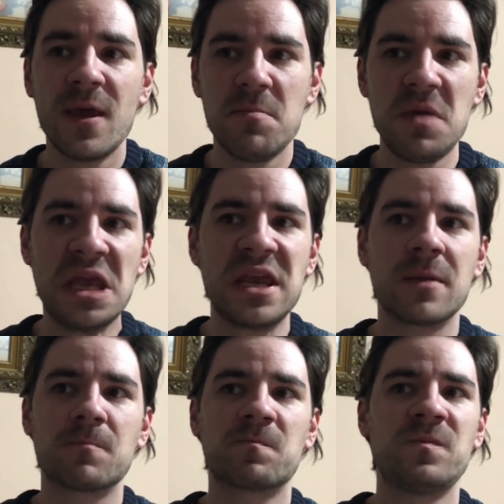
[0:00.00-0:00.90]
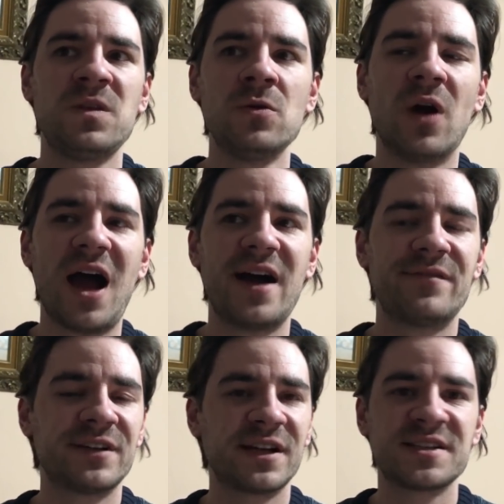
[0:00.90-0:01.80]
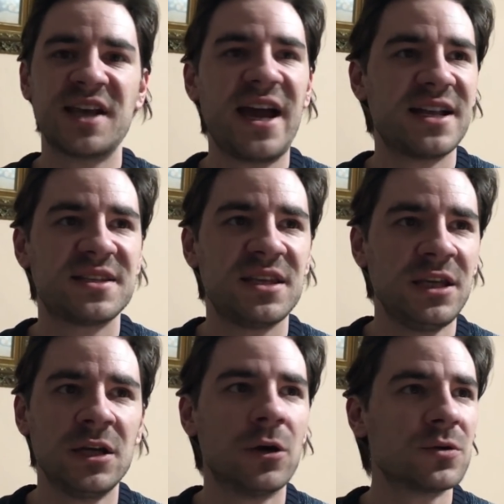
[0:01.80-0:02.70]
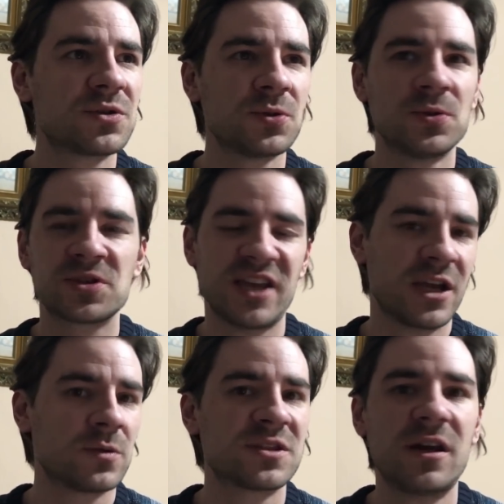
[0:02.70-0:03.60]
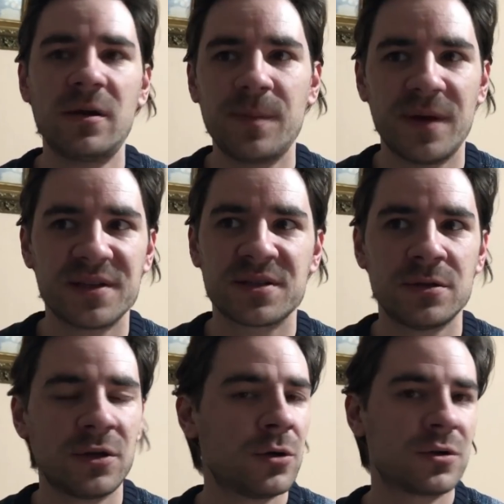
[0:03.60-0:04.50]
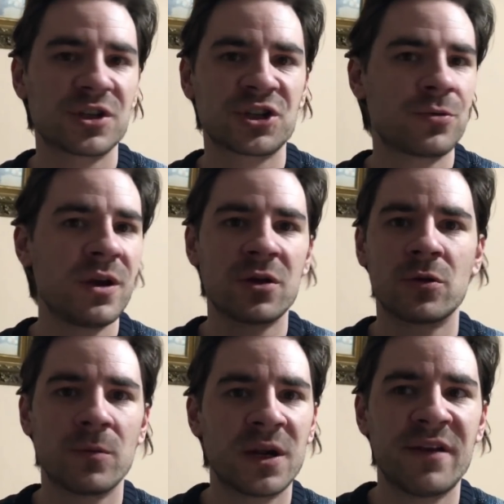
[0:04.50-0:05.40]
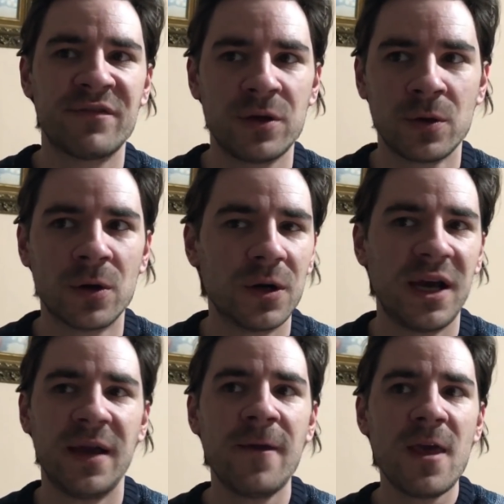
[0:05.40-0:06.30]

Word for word: Meaning you have an anxiety, go to psychotherapist, you know, or a shrink or whatever you call it.